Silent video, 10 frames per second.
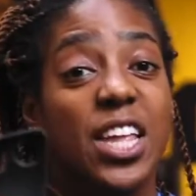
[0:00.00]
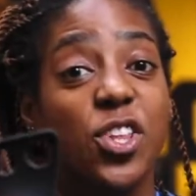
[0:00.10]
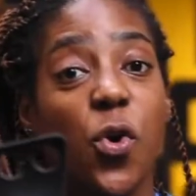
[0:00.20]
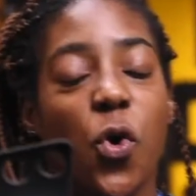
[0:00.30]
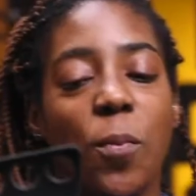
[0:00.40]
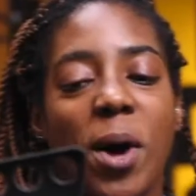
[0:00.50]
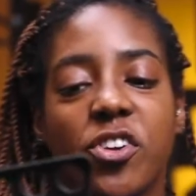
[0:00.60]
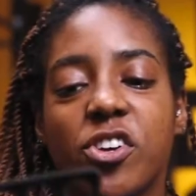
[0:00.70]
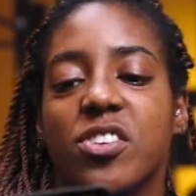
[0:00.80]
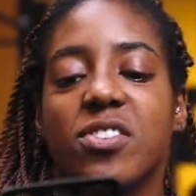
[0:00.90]
at the hole
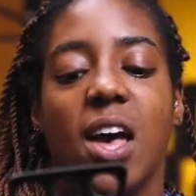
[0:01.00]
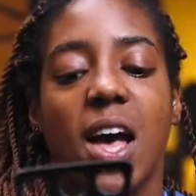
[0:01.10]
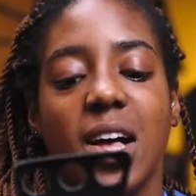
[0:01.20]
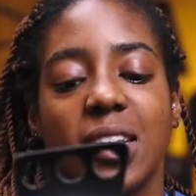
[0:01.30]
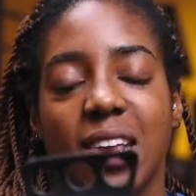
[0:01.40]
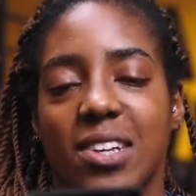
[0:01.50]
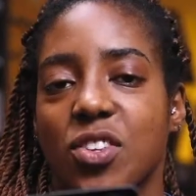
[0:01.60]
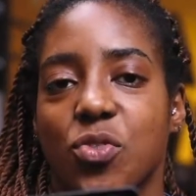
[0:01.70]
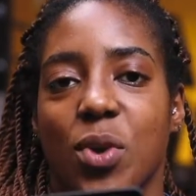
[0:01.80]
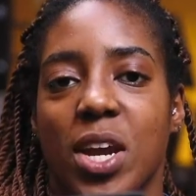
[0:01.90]
models,
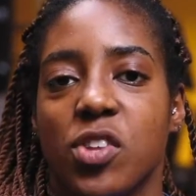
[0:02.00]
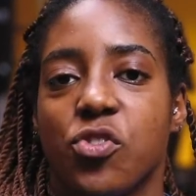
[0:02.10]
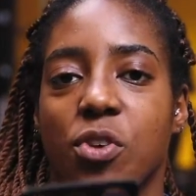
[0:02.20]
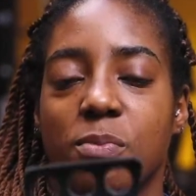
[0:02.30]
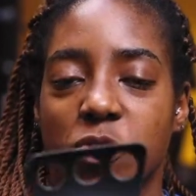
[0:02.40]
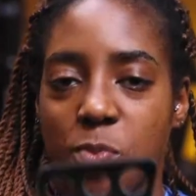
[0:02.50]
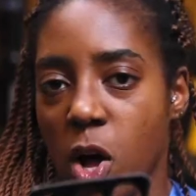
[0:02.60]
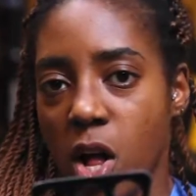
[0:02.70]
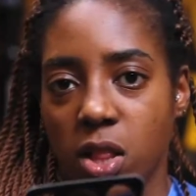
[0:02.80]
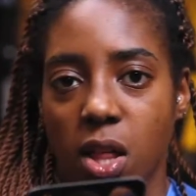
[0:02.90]
sizes range from
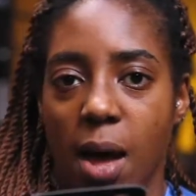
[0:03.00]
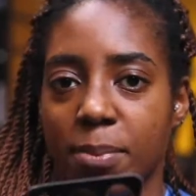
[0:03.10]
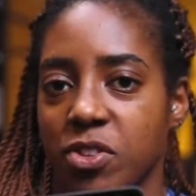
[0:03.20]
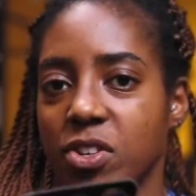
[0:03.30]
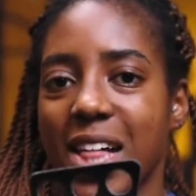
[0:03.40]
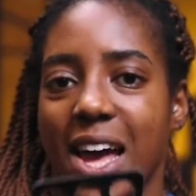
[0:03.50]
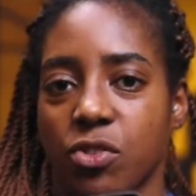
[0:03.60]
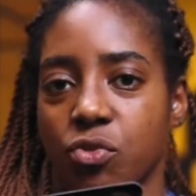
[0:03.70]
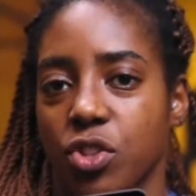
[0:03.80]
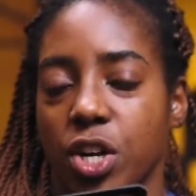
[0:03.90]
small up until
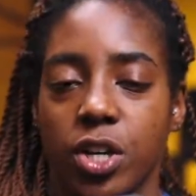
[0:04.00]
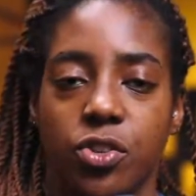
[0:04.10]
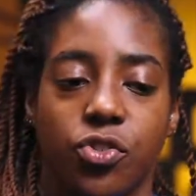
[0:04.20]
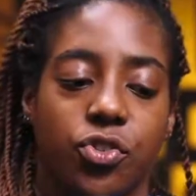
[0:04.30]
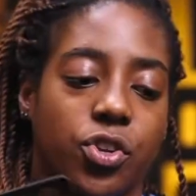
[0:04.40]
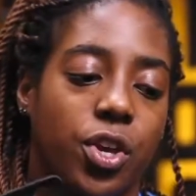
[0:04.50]
extra large.